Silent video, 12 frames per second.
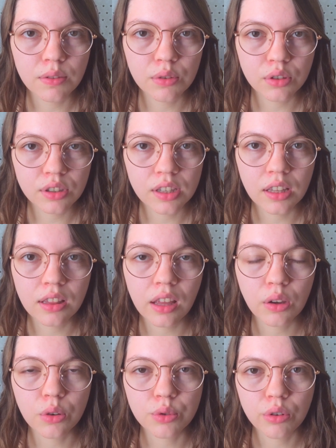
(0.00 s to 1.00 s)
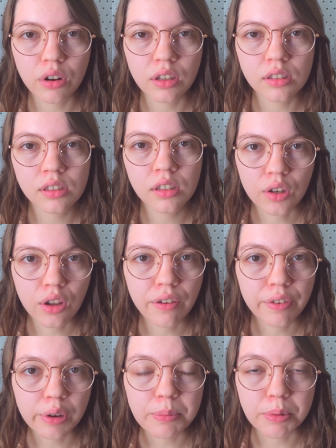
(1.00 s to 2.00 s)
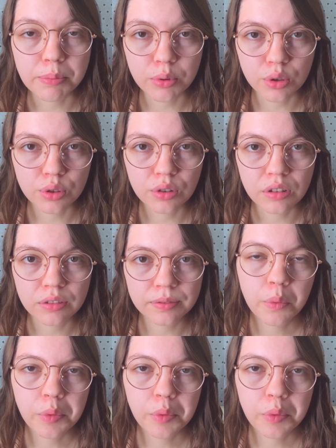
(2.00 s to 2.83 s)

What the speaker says: if you're seeing that your drawings are not very proportional.